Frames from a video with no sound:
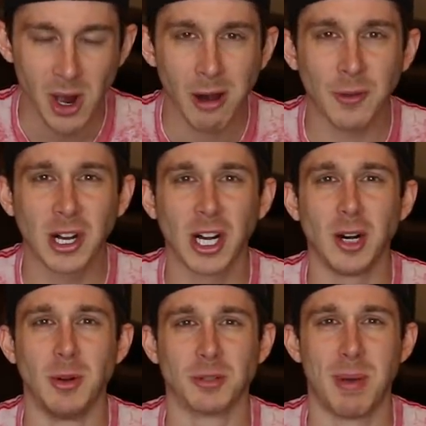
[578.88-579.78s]
I think I
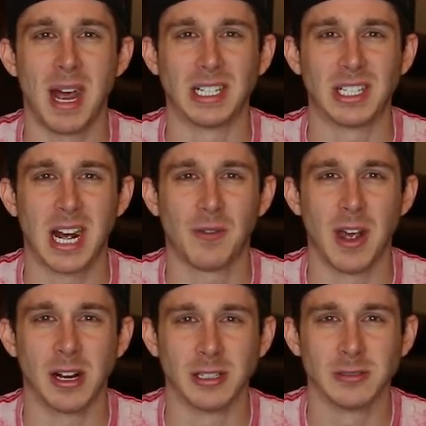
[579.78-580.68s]
almost passed out
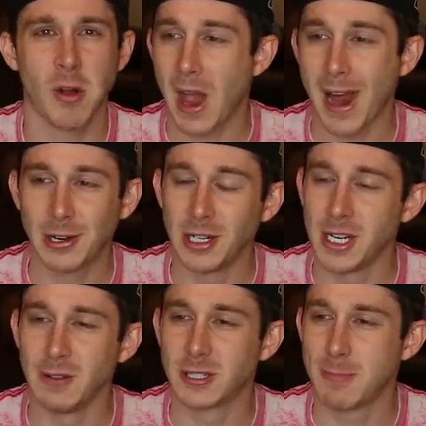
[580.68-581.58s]
there. I
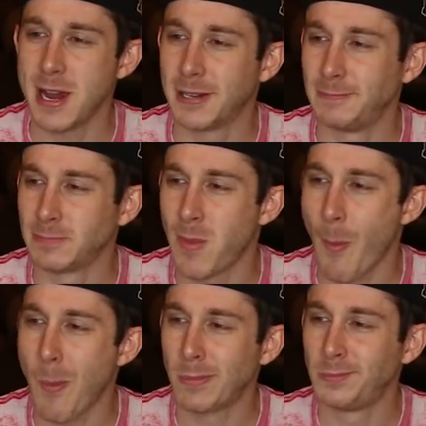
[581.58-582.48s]
couldn't even speak.
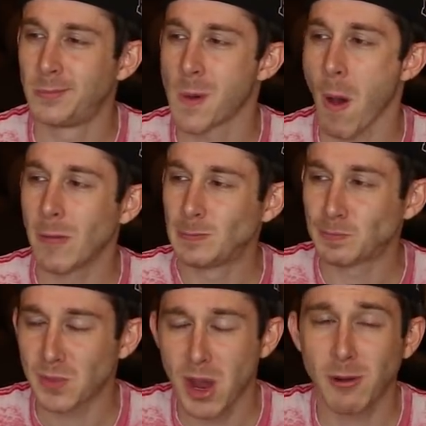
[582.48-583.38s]

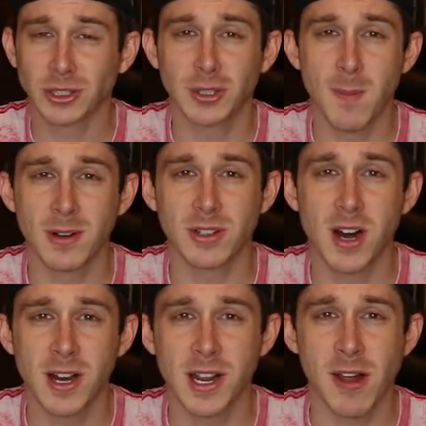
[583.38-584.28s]
There was so much
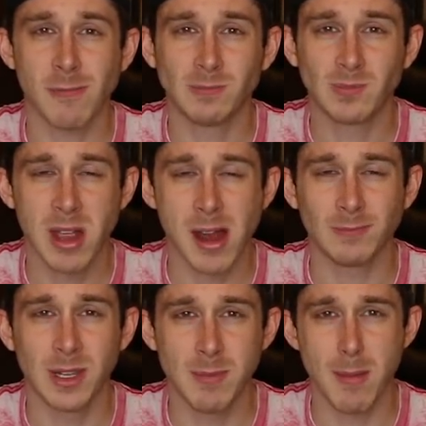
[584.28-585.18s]
honey
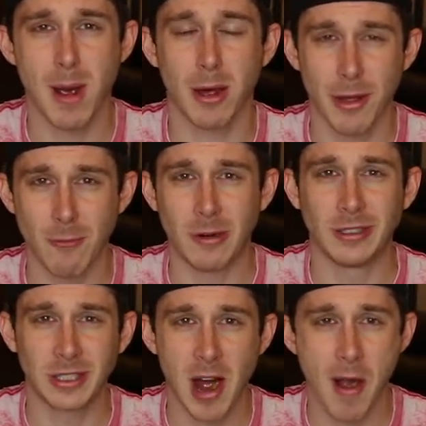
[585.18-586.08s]
in my mouth at
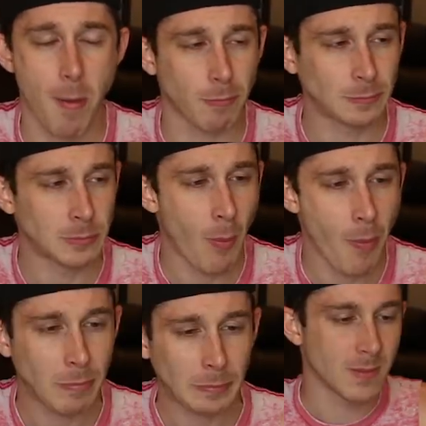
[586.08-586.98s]
one time.
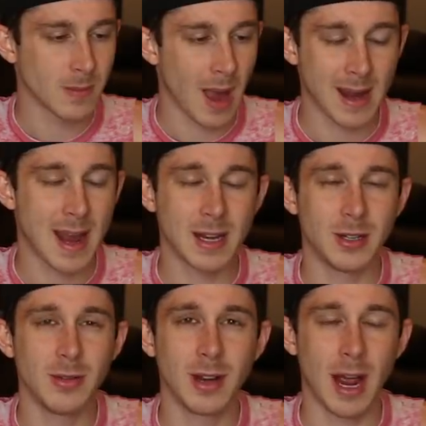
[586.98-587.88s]
I can't
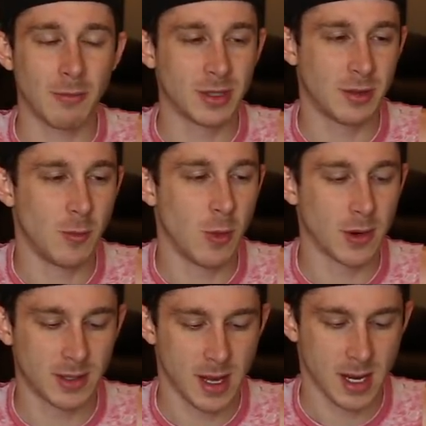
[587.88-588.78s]
do it. That was the
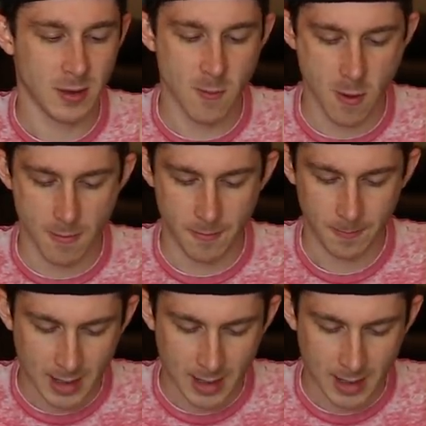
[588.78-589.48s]
worst thing in the world.